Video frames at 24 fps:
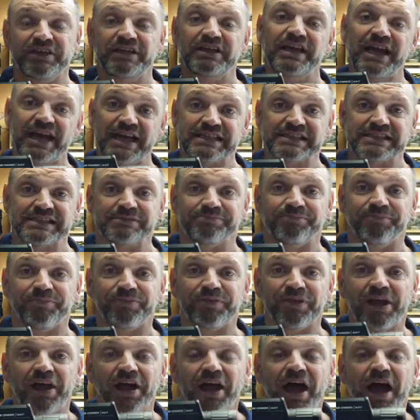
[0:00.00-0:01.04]
Yes.
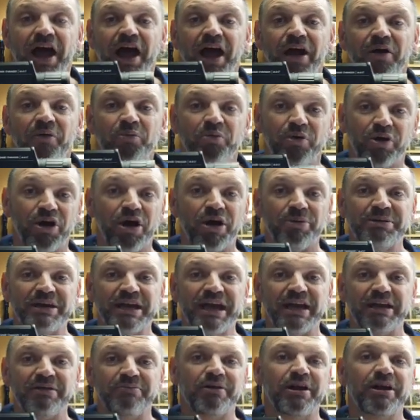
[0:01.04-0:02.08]
Would I be
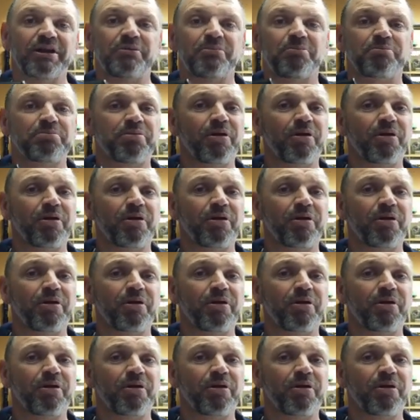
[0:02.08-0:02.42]
getting one?